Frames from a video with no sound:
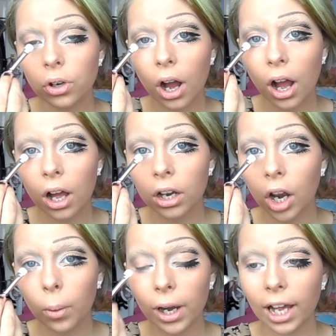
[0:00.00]
your
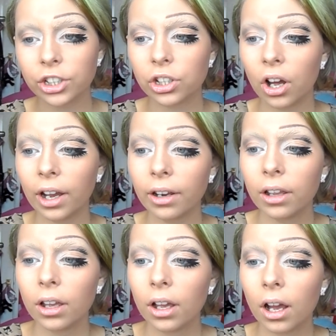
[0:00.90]
lower lash
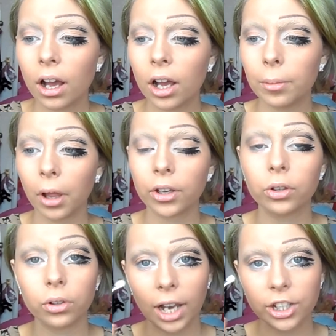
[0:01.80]
line,
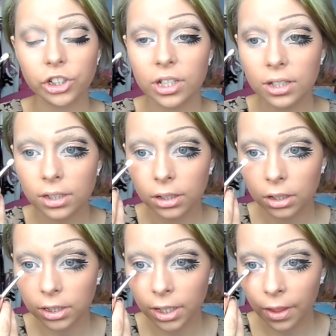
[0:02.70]
like your lashes,
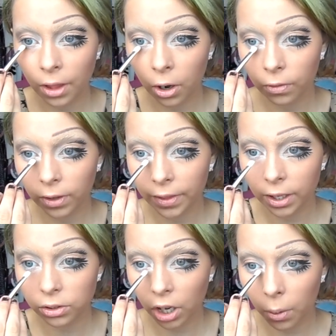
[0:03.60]
because then hopefully
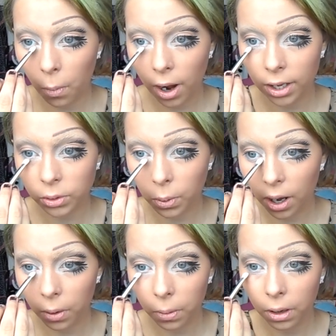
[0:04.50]
they'll turn white as
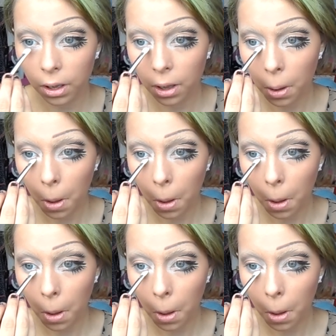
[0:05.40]
well.